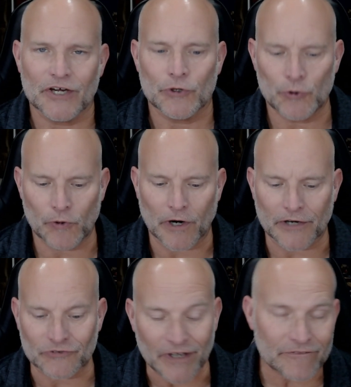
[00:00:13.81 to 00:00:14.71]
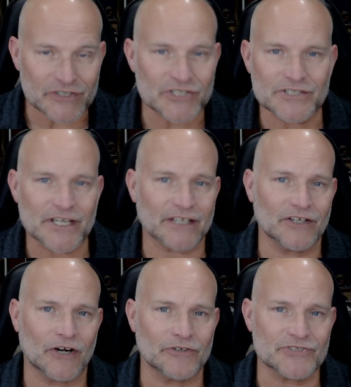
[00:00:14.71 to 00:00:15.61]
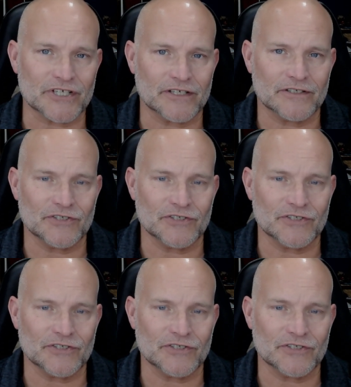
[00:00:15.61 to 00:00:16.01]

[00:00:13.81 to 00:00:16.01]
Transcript: who are leveraging technology,